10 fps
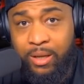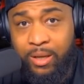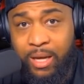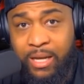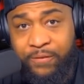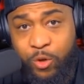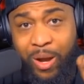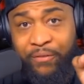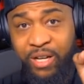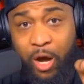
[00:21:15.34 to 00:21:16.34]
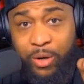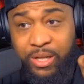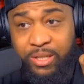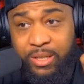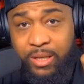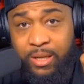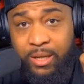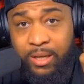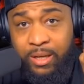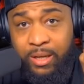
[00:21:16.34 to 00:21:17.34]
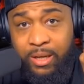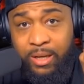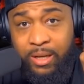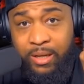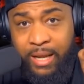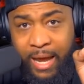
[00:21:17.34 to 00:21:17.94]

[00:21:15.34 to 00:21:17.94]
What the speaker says: And if you ever notice, the